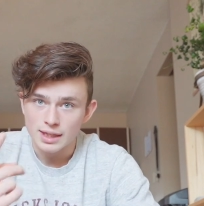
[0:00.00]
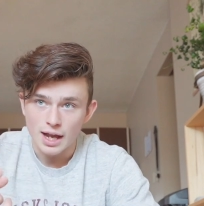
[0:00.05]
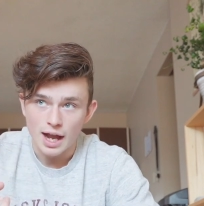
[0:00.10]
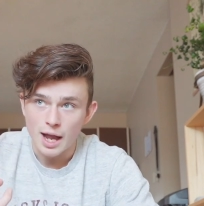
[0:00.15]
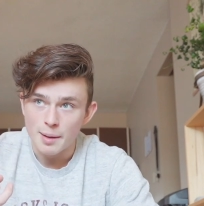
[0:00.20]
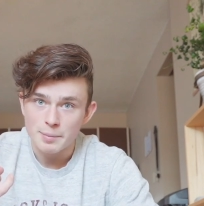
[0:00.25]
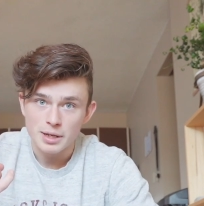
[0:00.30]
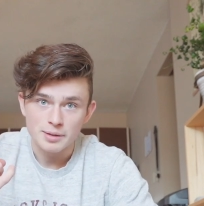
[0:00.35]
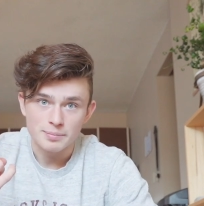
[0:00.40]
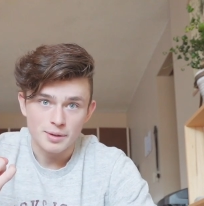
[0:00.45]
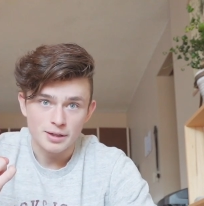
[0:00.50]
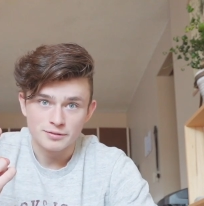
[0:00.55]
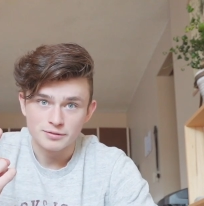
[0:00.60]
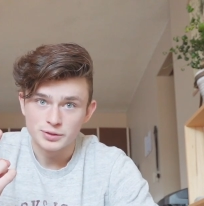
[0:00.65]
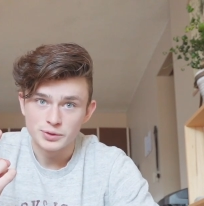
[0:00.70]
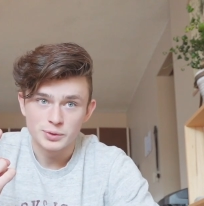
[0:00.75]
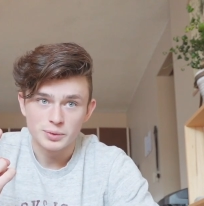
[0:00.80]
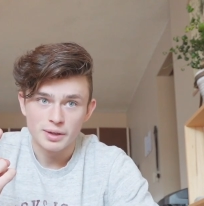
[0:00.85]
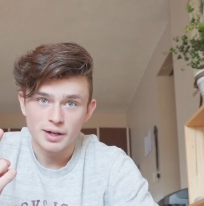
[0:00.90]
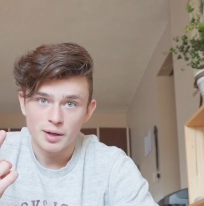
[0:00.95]
I make my
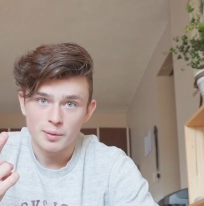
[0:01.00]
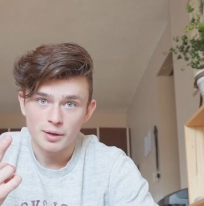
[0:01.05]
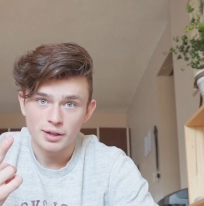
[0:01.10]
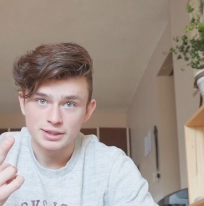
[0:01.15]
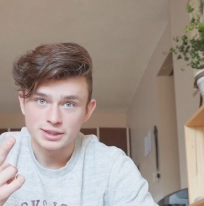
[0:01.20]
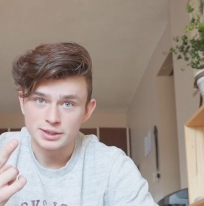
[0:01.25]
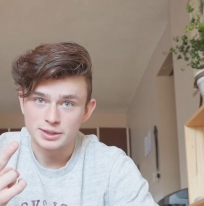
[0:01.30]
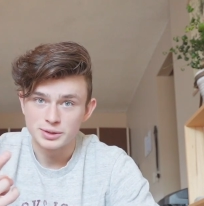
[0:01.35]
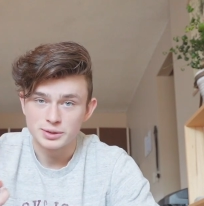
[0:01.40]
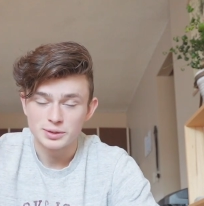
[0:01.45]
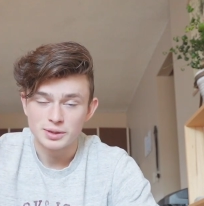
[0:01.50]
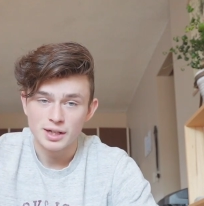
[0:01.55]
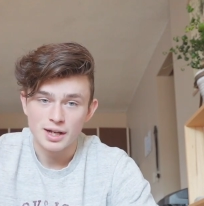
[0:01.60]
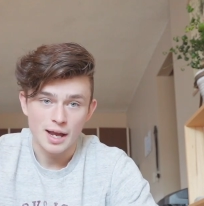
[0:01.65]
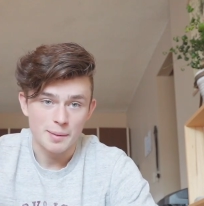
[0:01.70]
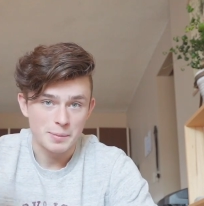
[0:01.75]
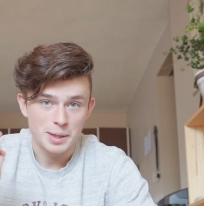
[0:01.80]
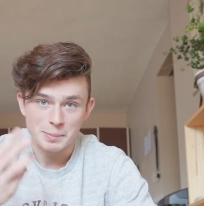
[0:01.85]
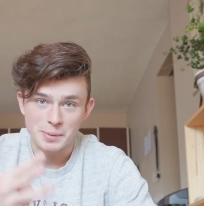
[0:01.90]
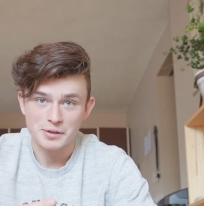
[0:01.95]
food when I want to.
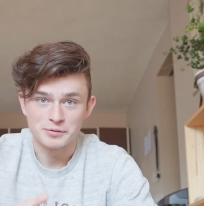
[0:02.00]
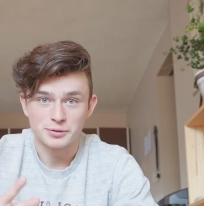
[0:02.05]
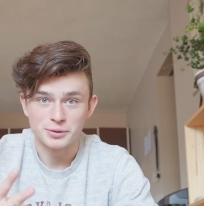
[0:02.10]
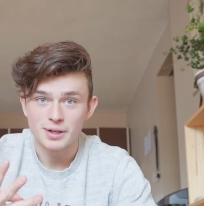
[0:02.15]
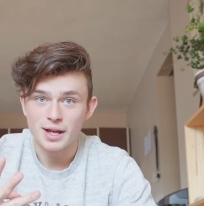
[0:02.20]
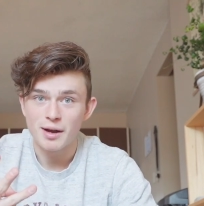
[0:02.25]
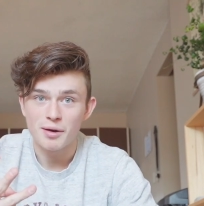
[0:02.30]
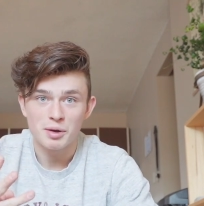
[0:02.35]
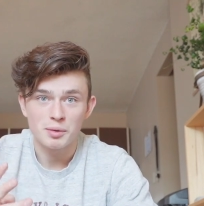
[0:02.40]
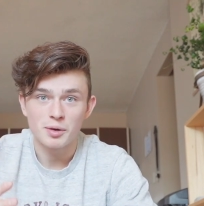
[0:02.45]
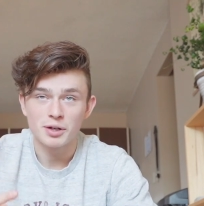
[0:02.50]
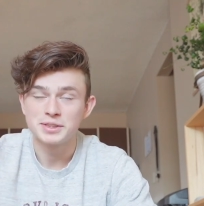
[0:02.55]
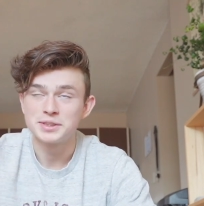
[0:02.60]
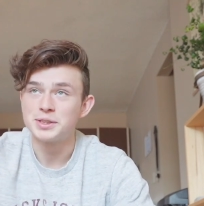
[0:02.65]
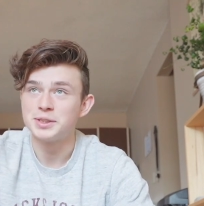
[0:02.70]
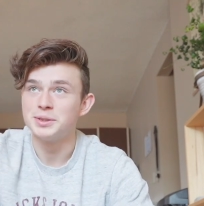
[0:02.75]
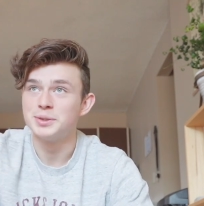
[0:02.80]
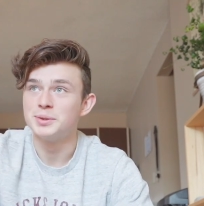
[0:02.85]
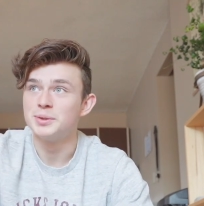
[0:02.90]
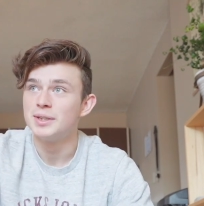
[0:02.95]
I make my food how I want
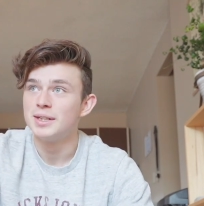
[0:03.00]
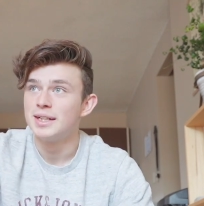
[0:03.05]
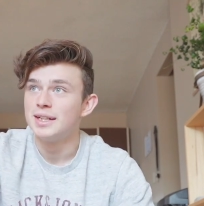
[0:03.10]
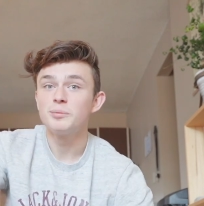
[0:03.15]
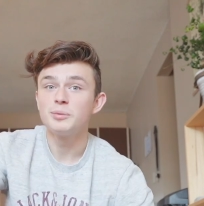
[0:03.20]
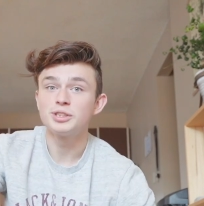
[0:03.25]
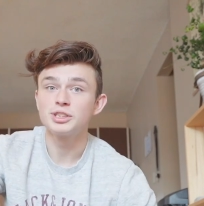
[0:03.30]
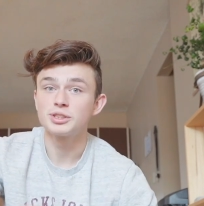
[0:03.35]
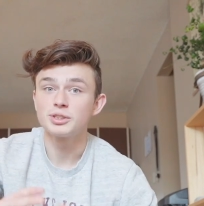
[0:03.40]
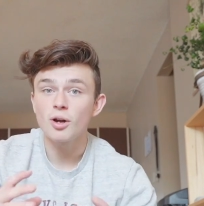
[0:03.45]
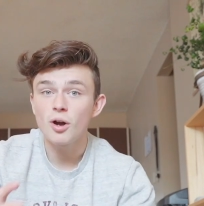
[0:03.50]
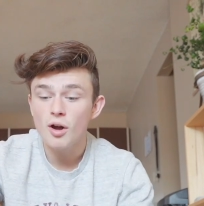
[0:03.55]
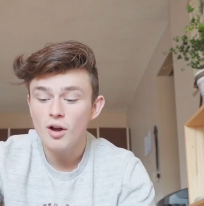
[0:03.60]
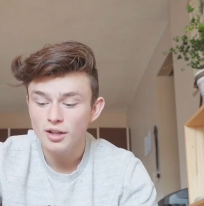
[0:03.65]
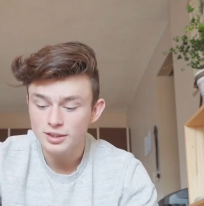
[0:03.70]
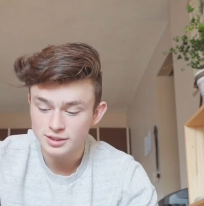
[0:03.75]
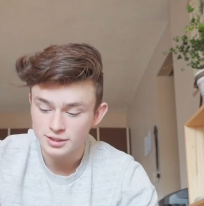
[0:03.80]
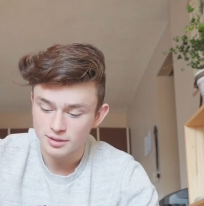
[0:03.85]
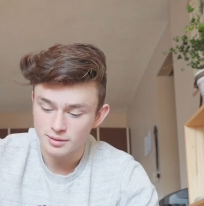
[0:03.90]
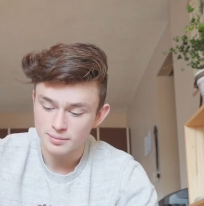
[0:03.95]
to, which is
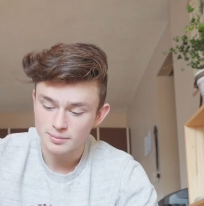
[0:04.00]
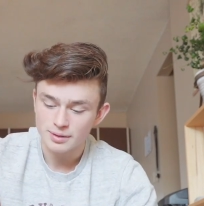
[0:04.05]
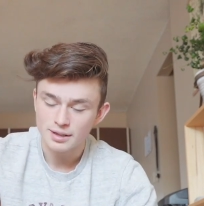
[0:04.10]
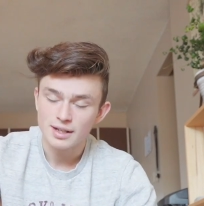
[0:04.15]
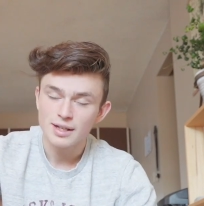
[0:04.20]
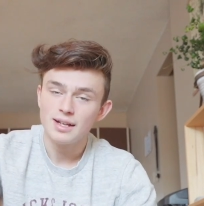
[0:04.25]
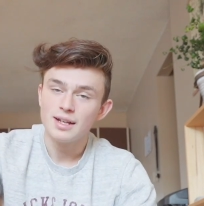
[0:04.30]
awesome.